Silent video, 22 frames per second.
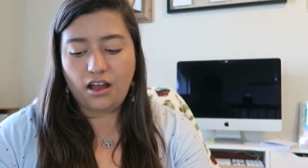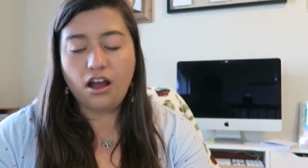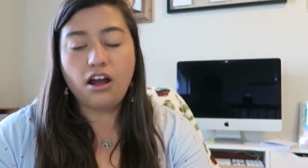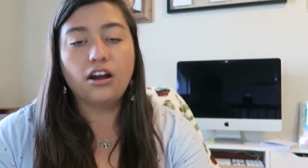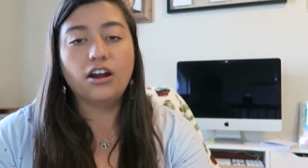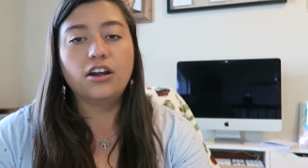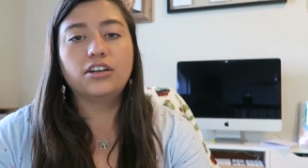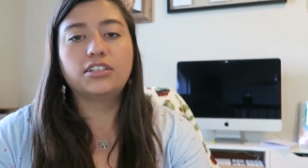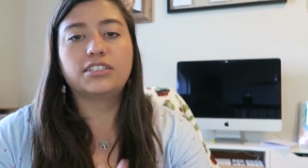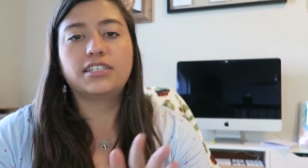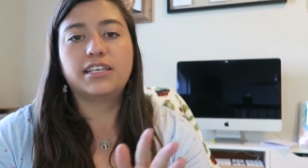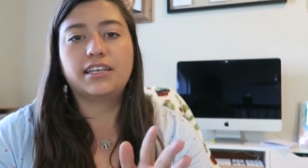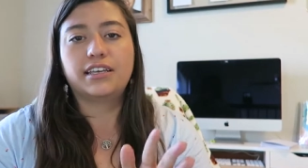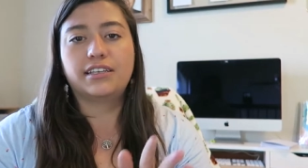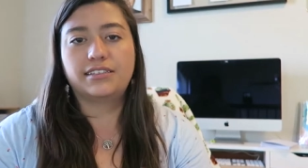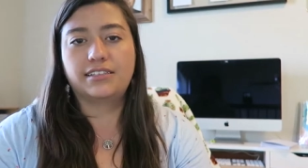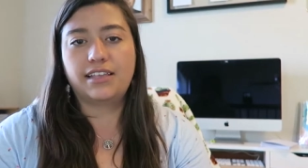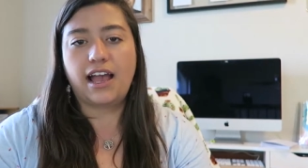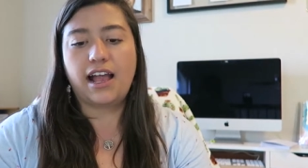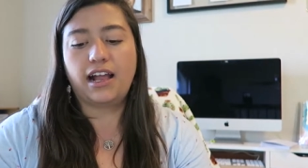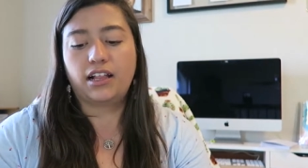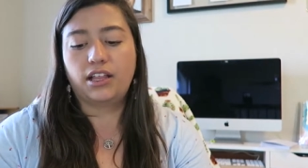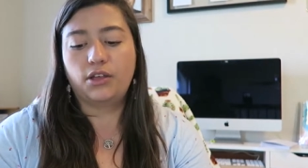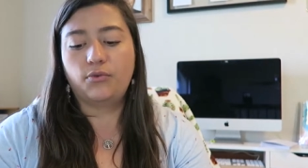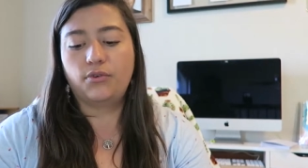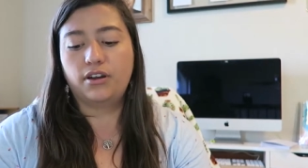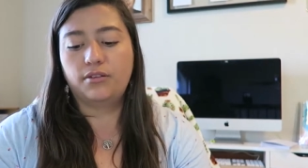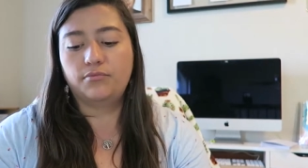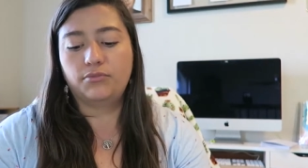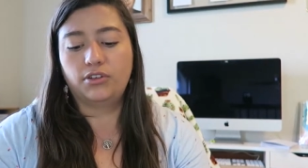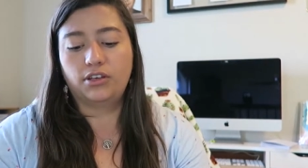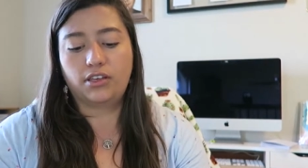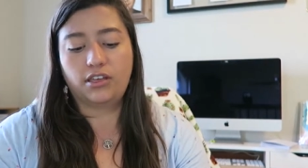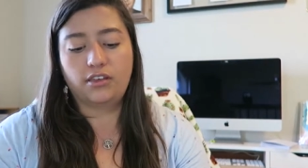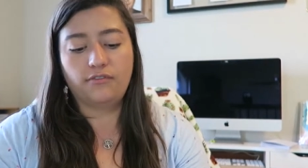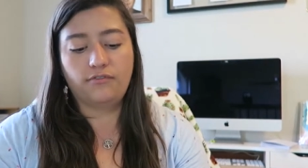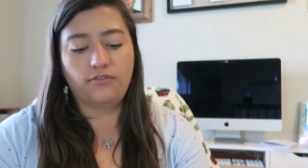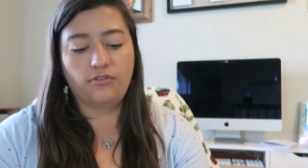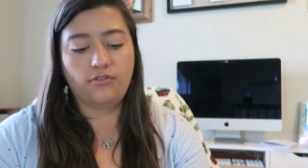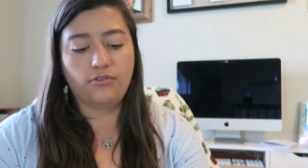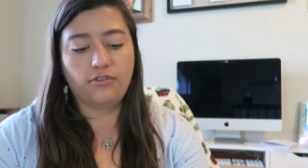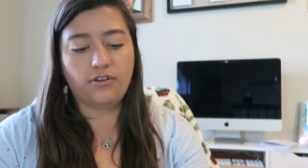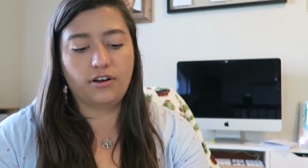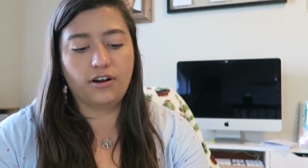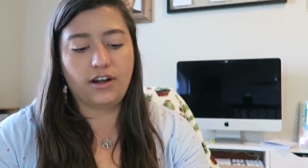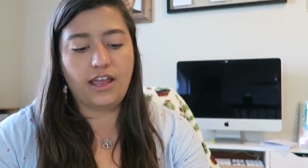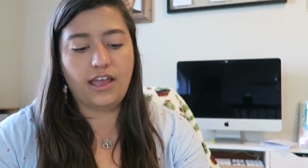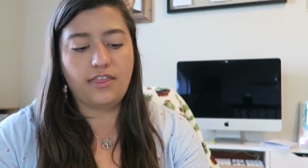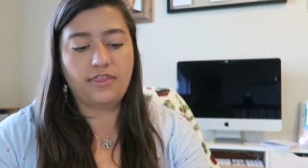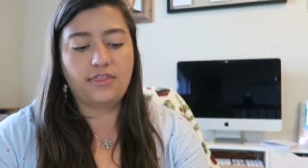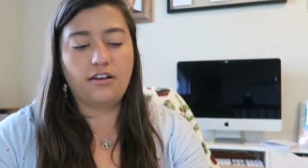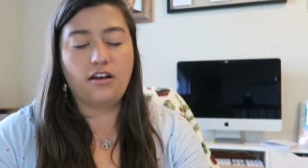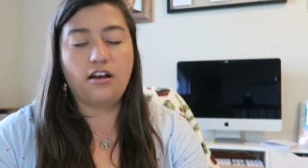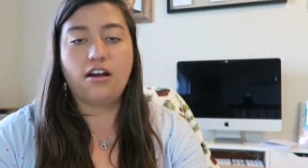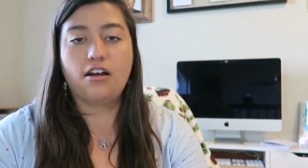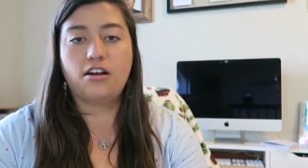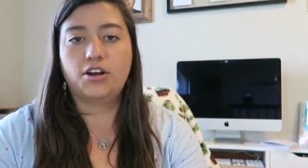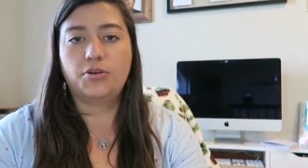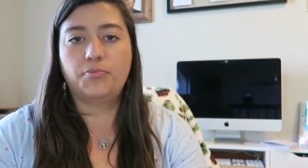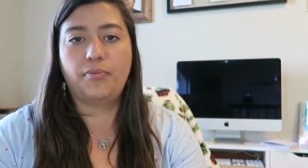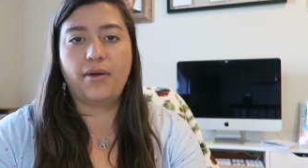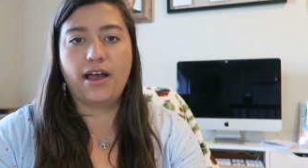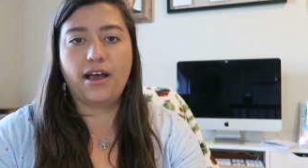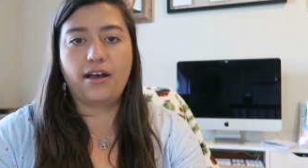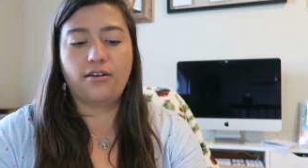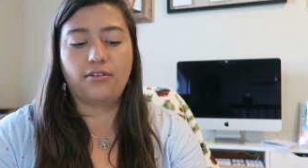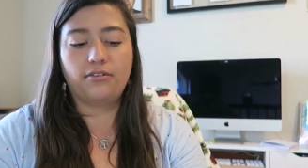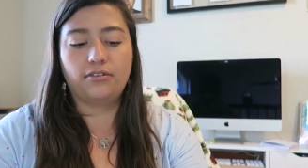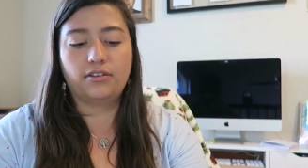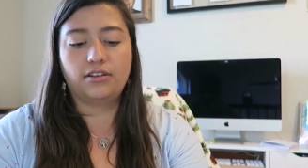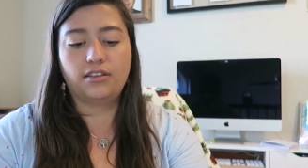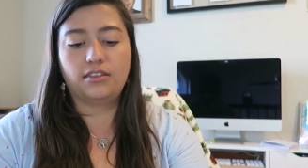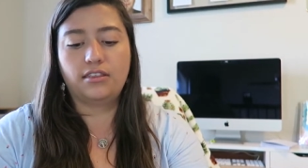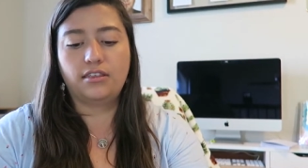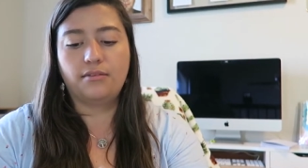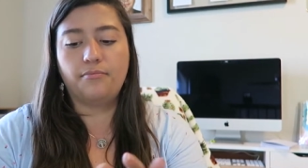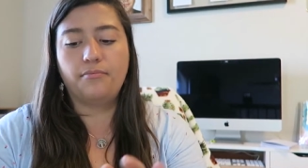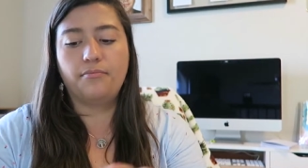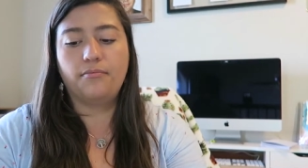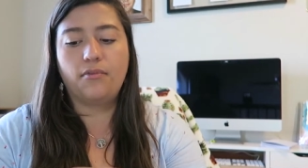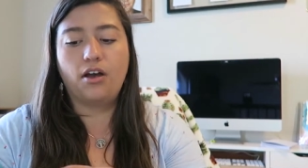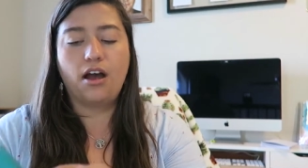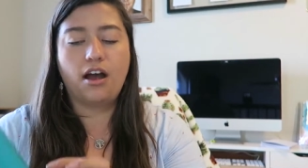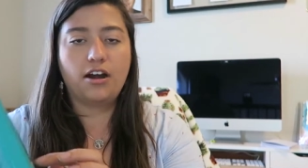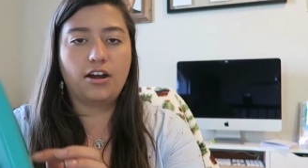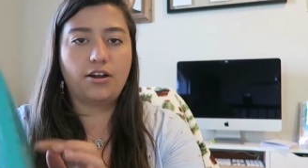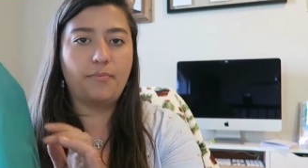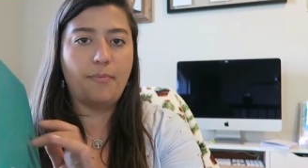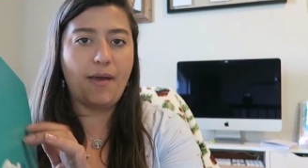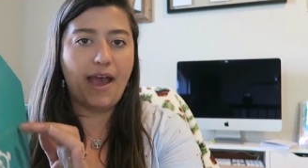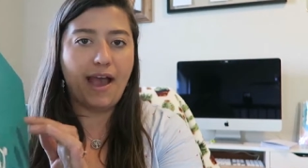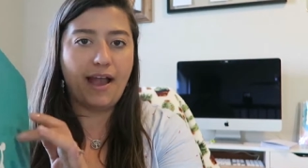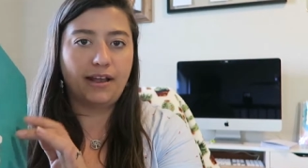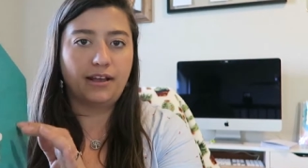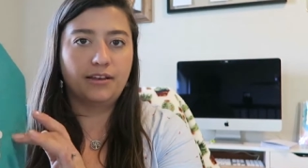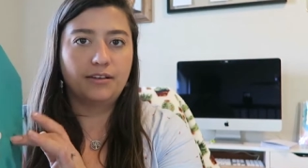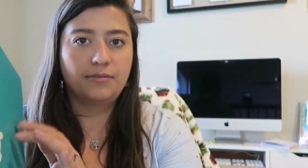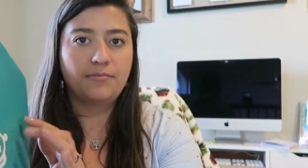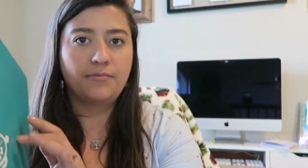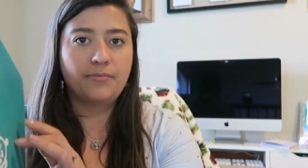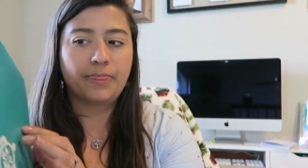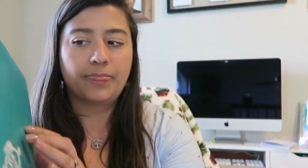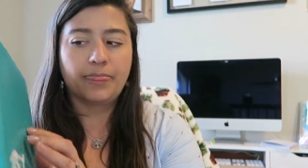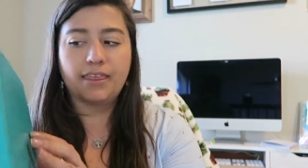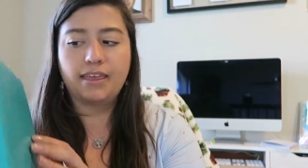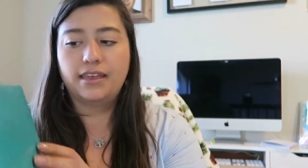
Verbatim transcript: aren't exactly what I'm looking for and the hardbound, the hardback